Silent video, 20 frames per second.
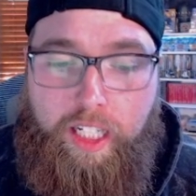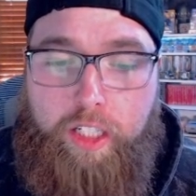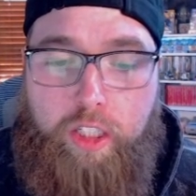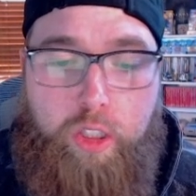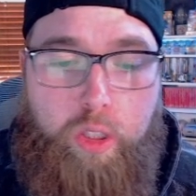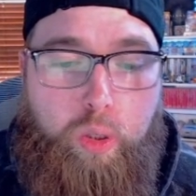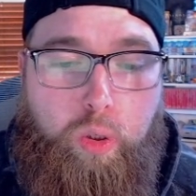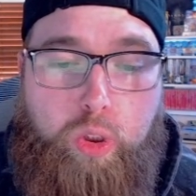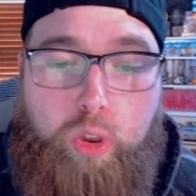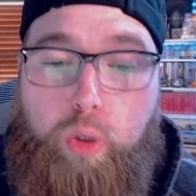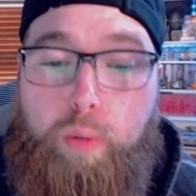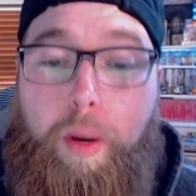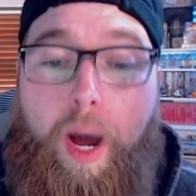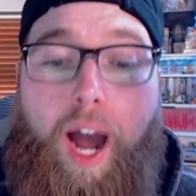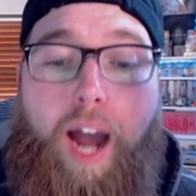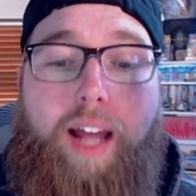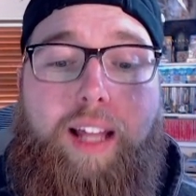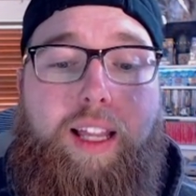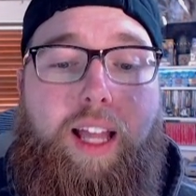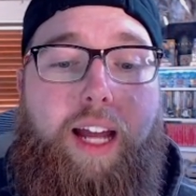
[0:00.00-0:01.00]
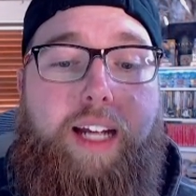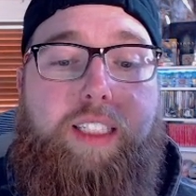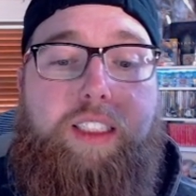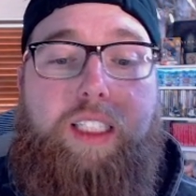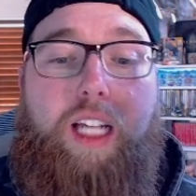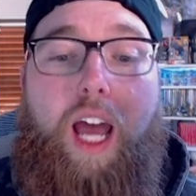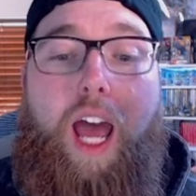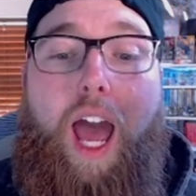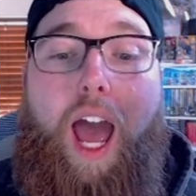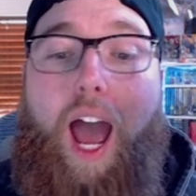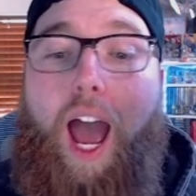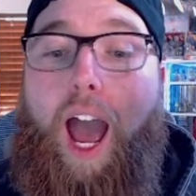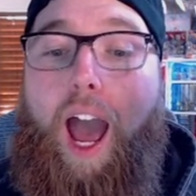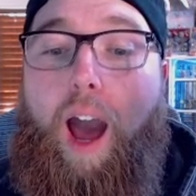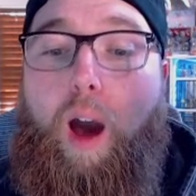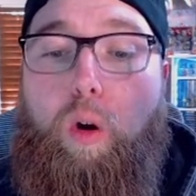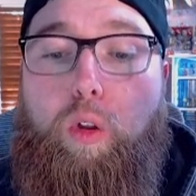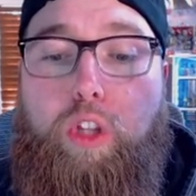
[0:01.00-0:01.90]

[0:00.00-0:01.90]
on YouTube highlights how the